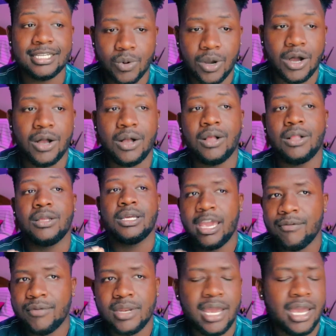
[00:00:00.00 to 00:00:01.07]
draw
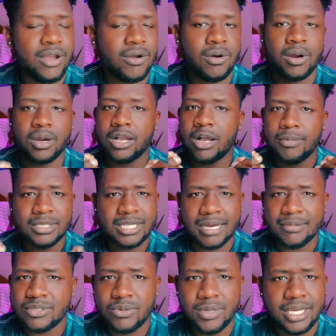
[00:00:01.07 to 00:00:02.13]
every day or a couple
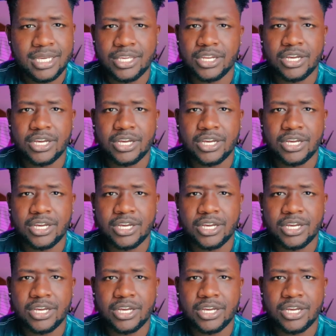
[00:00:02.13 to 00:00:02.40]
times a week,